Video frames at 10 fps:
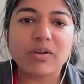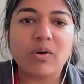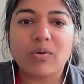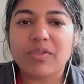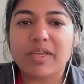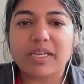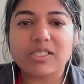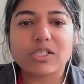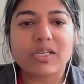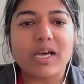know
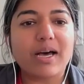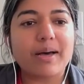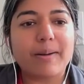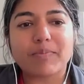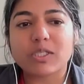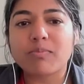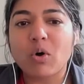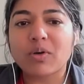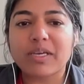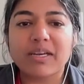that
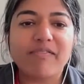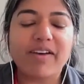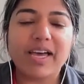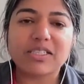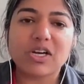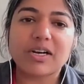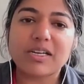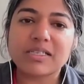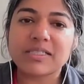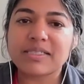smoke can affect our
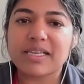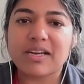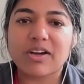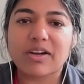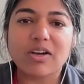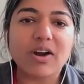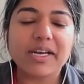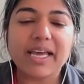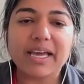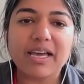lungs and our
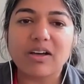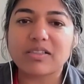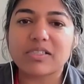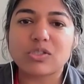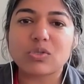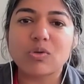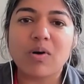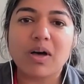cardiac health and so